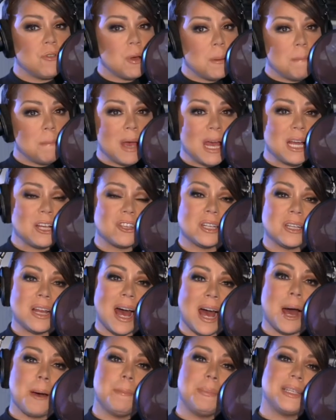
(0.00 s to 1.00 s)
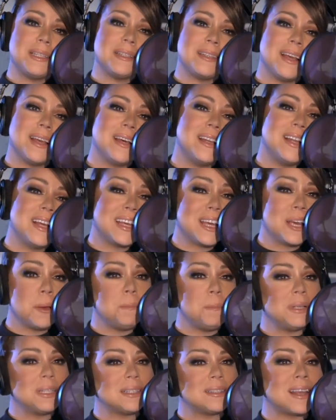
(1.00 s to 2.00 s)
another Grammy again
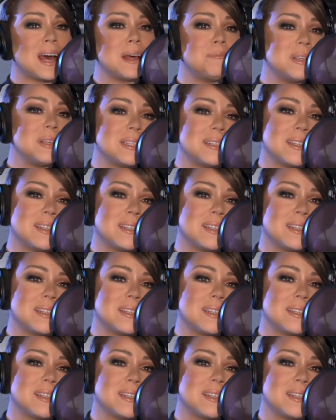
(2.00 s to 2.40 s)
until